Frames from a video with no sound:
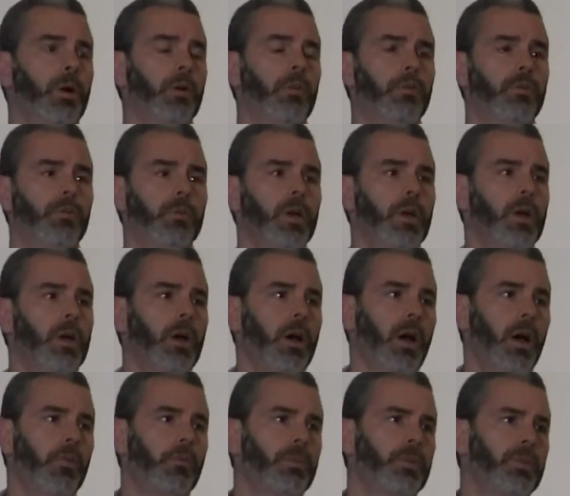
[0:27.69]
of
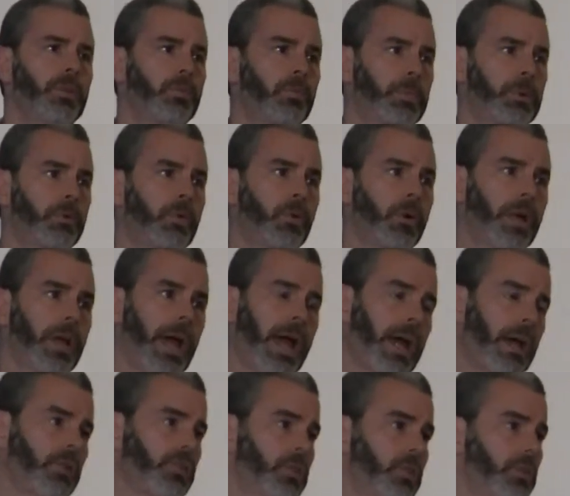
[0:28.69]
participatory
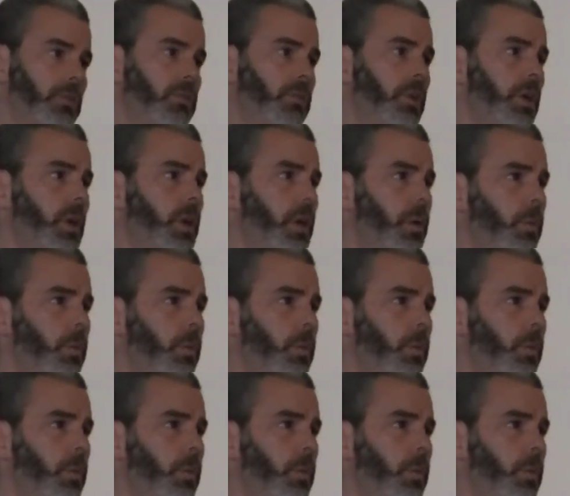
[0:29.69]
actions.